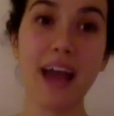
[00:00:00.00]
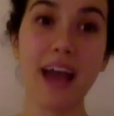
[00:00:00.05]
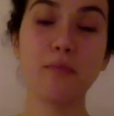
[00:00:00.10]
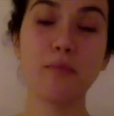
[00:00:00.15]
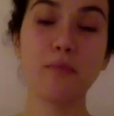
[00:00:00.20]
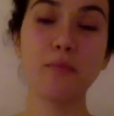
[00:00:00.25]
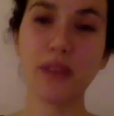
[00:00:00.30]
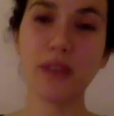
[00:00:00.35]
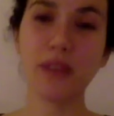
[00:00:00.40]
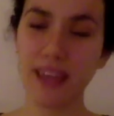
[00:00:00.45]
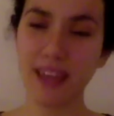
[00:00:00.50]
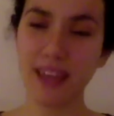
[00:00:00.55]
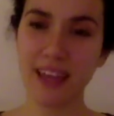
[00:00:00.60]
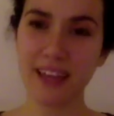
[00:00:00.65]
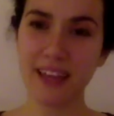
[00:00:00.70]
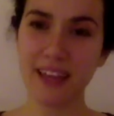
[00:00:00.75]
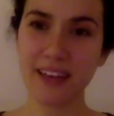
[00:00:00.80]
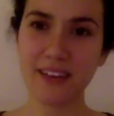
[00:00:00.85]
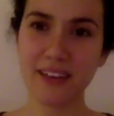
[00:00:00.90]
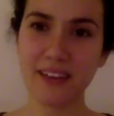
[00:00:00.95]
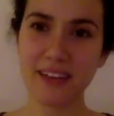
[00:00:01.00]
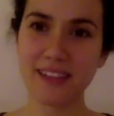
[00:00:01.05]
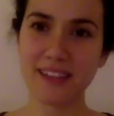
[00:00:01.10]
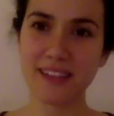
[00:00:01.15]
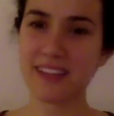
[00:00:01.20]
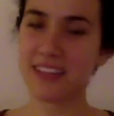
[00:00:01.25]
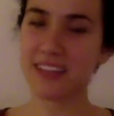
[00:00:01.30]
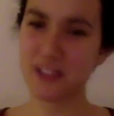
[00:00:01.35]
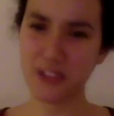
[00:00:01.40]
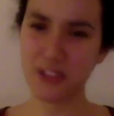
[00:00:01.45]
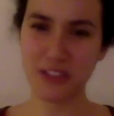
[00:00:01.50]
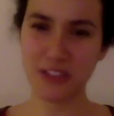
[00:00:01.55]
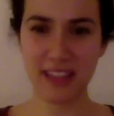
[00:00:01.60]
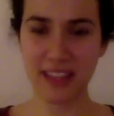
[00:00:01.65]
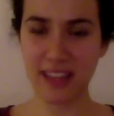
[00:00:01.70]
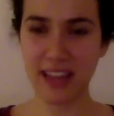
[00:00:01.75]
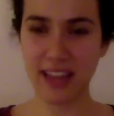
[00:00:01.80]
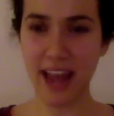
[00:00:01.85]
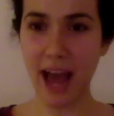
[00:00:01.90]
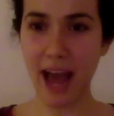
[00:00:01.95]
and bringing in, it's an interesting
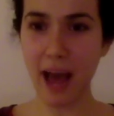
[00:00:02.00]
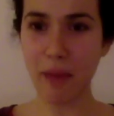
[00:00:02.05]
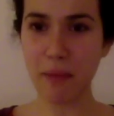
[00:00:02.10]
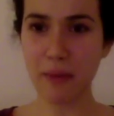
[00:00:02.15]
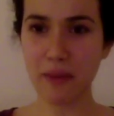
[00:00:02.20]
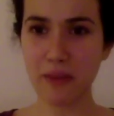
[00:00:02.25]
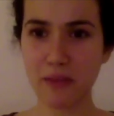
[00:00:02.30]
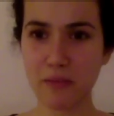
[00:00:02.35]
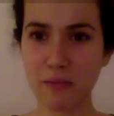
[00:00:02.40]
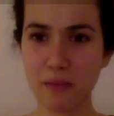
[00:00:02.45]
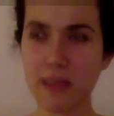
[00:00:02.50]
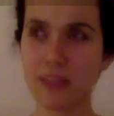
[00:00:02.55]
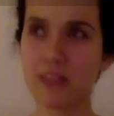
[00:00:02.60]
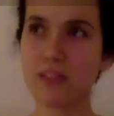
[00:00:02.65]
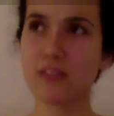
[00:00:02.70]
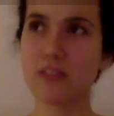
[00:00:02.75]
thing that happens because